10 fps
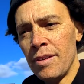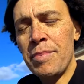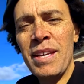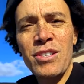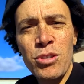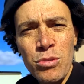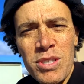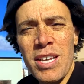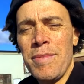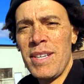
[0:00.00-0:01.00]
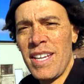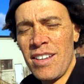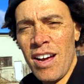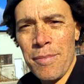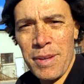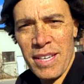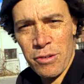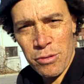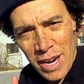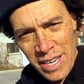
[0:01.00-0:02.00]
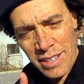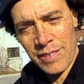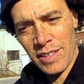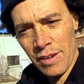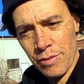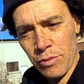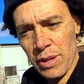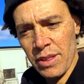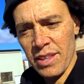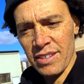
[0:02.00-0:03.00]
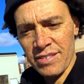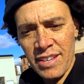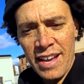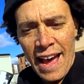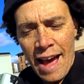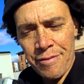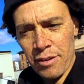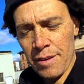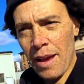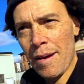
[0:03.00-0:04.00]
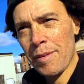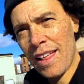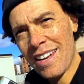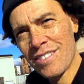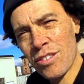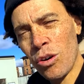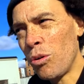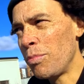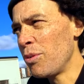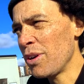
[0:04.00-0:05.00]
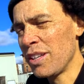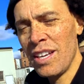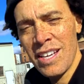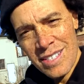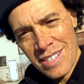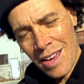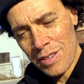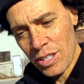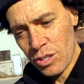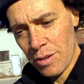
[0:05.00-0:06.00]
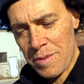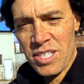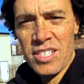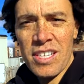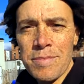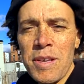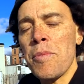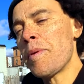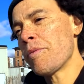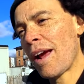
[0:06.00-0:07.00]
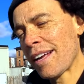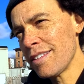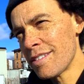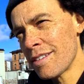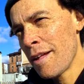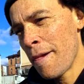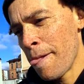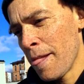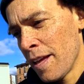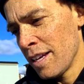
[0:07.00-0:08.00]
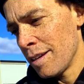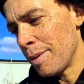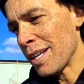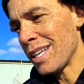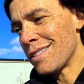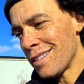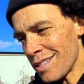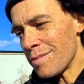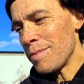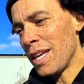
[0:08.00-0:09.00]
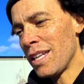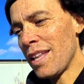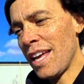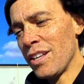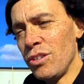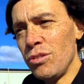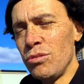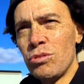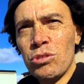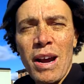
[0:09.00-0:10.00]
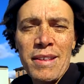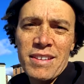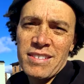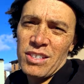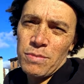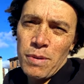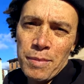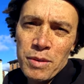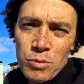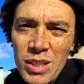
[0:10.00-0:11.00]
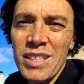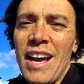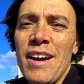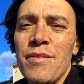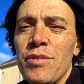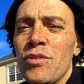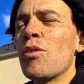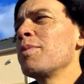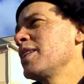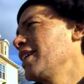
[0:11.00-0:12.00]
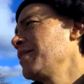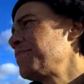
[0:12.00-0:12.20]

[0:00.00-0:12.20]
being too timid and not being creative enough with this half frame camera. That is the whole point. 72 images. It doesn't mean you'd be reckless, but it does mean that you try things that you probably wouldn't have normally.